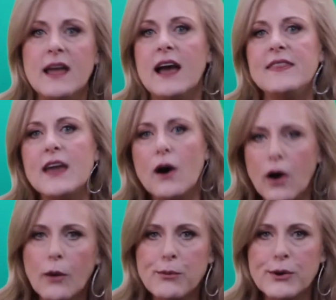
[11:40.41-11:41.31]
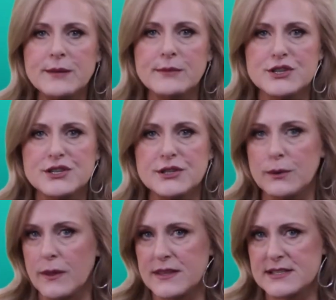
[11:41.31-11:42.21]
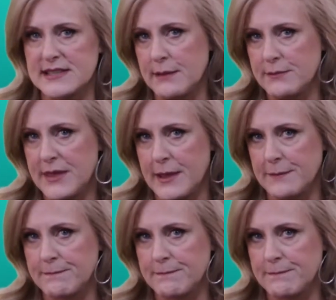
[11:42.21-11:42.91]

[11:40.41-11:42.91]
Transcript: And they all pretty much do the same thing.